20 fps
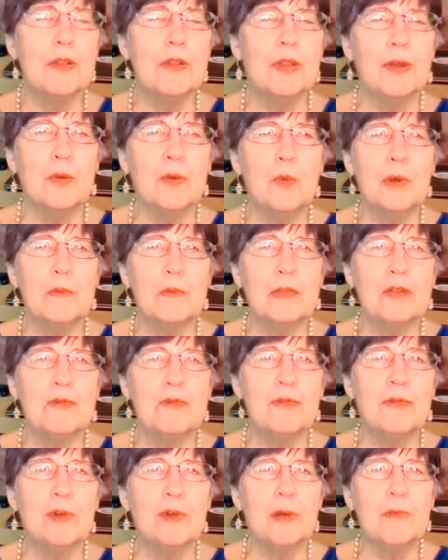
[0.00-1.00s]
women
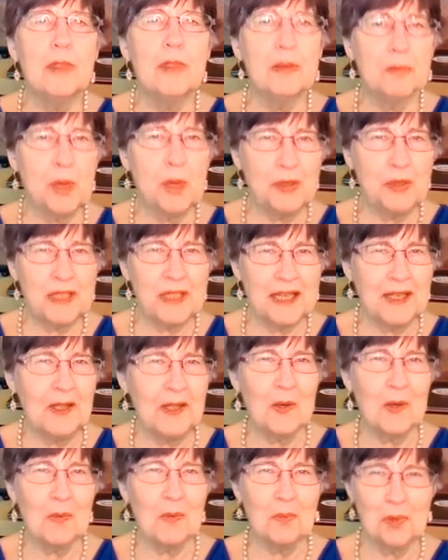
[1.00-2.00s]
from the
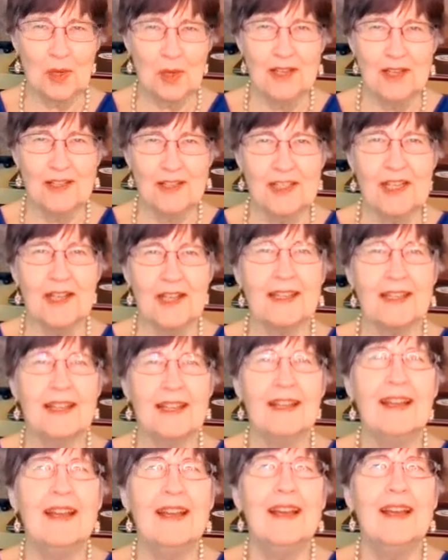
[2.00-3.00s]
Modelo Project
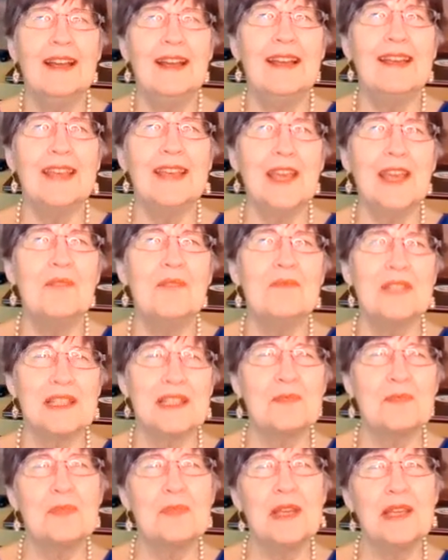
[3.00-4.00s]
came to
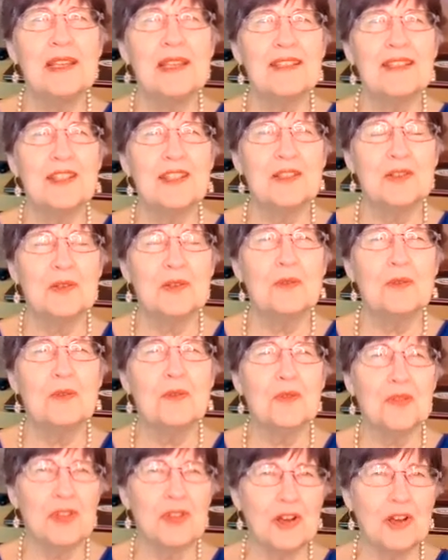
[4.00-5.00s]
speak to
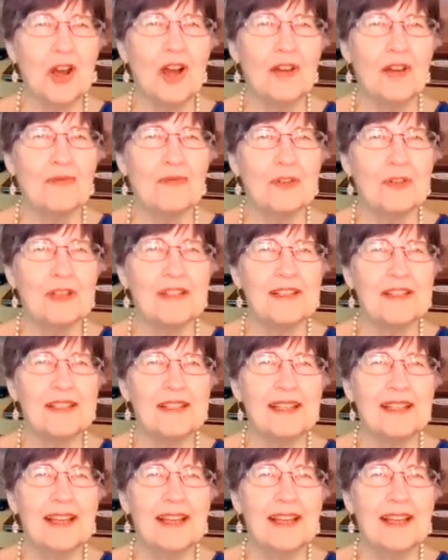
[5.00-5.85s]
the conference.